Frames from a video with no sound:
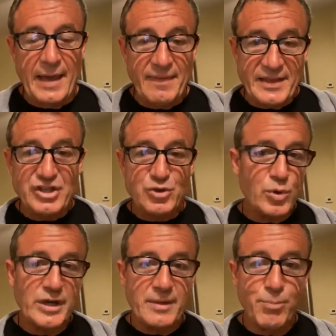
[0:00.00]
And this is
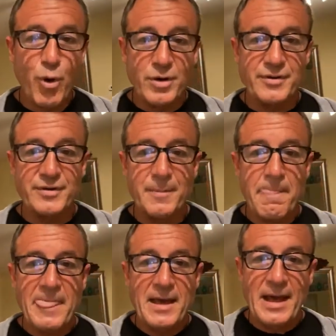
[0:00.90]
really important.
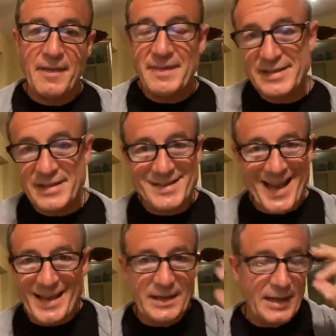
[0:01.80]
Uh, this is
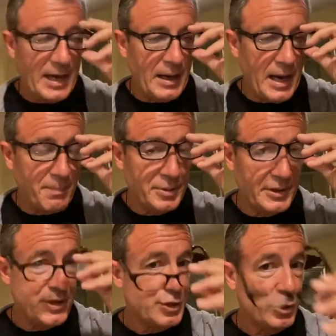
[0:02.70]
not a, a, a
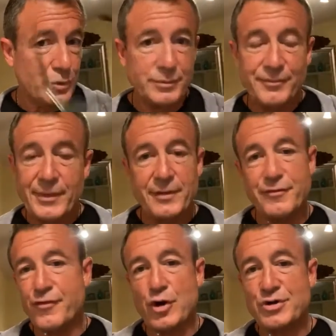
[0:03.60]
political
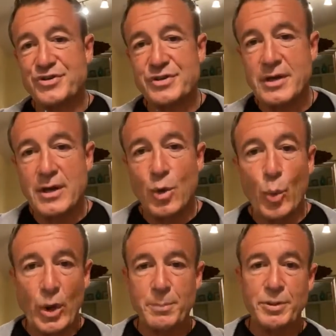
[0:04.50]
verse
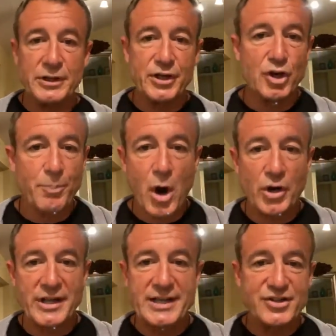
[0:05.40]
one political
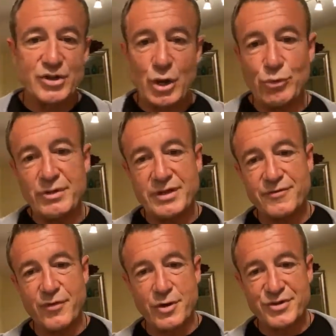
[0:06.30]
party doesn't own this
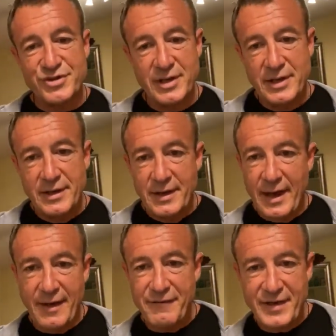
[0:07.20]
verse,
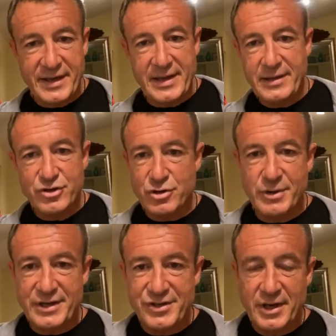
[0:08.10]
uh, Vicky,
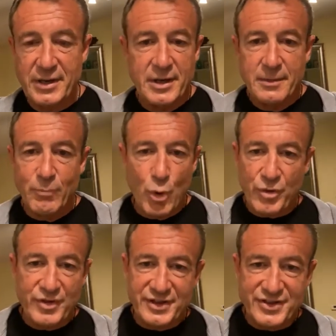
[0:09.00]
Teresa,
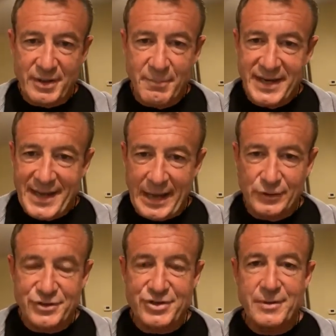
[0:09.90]
more than somebody
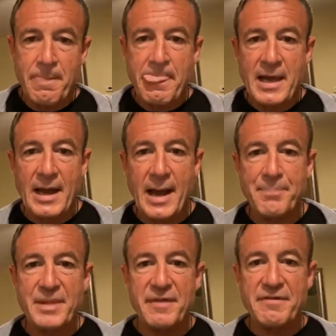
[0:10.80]
else.
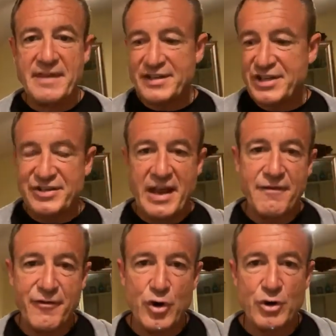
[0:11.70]
Um, this is a
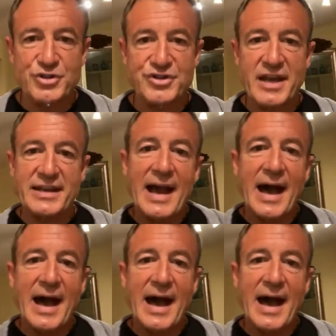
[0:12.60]
verse that